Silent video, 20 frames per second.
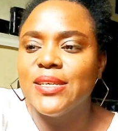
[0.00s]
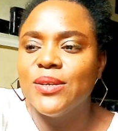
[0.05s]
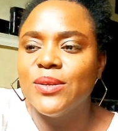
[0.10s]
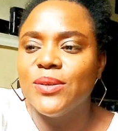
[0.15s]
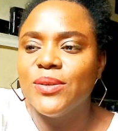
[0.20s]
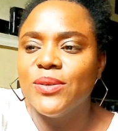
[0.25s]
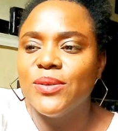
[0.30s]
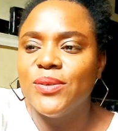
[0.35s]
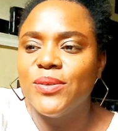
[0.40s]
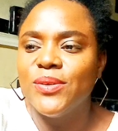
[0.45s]

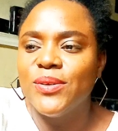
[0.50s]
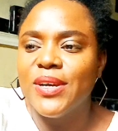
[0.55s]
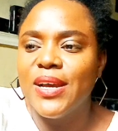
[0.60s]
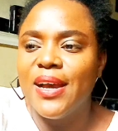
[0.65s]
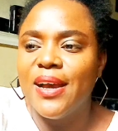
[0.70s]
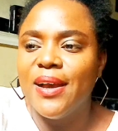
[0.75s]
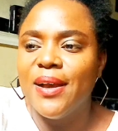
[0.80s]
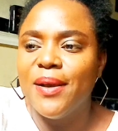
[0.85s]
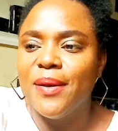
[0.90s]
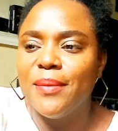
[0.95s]
to
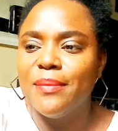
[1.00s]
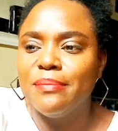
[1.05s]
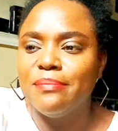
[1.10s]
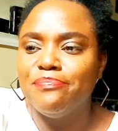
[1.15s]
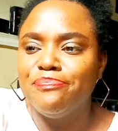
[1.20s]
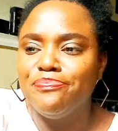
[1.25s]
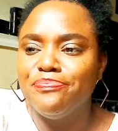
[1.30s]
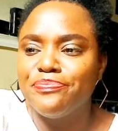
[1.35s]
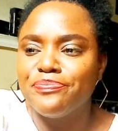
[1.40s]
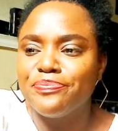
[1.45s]

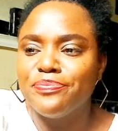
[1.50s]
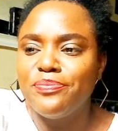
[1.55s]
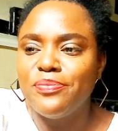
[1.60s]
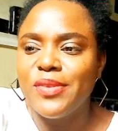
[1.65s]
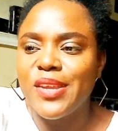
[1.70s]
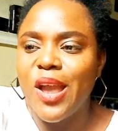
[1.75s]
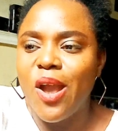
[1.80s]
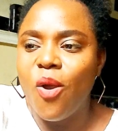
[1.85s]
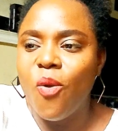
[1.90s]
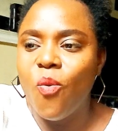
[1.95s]
um,
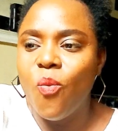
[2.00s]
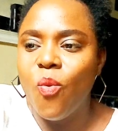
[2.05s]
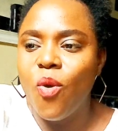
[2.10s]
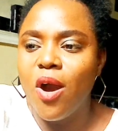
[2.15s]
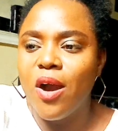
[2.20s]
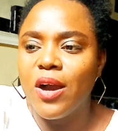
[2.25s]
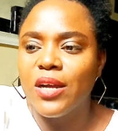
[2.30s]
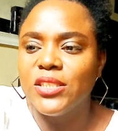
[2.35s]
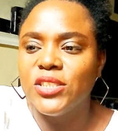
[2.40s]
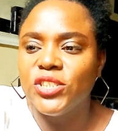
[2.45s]

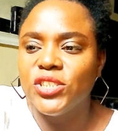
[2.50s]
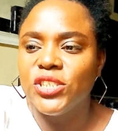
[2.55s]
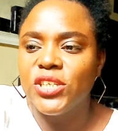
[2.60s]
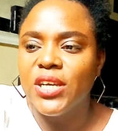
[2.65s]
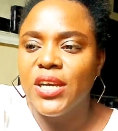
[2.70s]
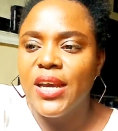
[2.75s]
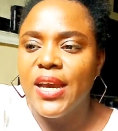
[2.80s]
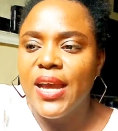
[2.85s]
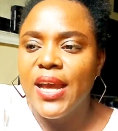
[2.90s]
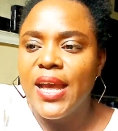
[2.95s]
watch?
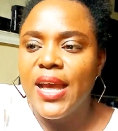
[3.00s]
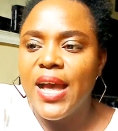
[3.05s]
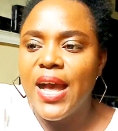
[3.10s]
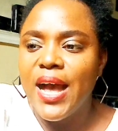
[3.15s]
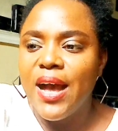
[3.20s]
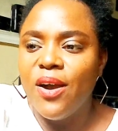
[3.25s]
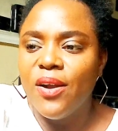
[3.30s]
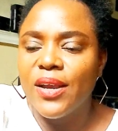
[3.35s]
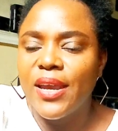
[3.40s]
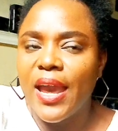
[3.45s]

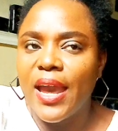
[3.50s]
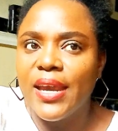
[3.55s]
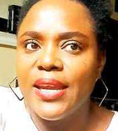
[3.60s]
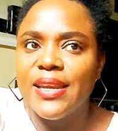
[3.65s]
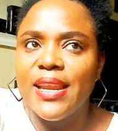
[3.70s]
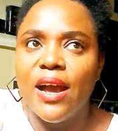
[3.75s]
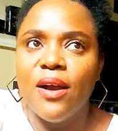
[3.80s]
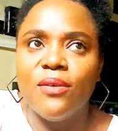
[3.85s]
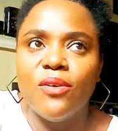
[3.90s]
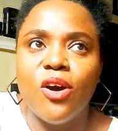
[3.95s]
Okay,
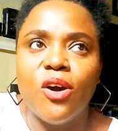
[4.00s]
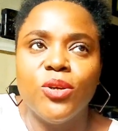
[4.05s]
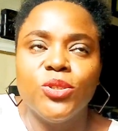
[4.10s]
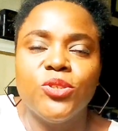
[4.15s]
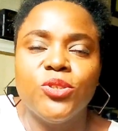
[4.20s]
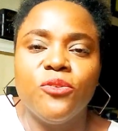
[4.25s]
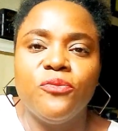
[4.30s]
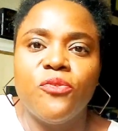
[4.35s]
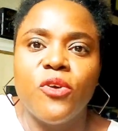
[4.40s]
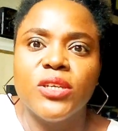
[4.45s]
now
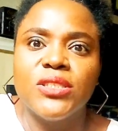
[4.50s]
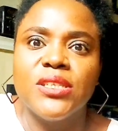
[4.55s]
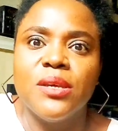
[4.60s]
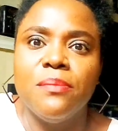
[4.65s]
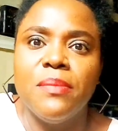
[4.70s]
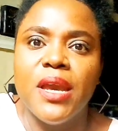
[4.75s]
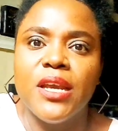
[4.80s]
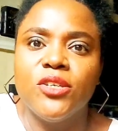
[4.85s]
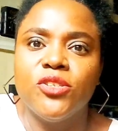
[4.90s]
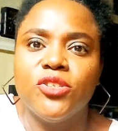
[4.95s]
also 40
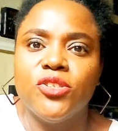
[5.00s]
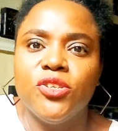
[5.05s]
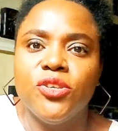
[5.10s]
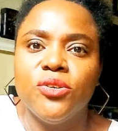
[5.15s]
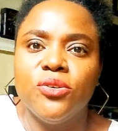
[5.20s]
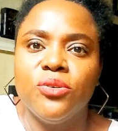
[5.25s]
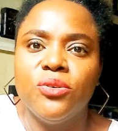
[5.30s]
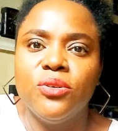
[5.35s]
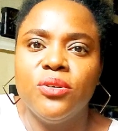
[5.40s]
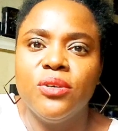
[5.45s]
makes
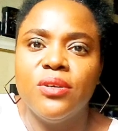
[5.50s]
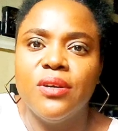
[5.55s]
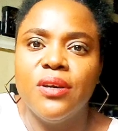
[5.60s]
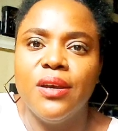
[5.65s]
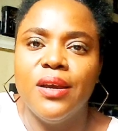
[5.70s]
you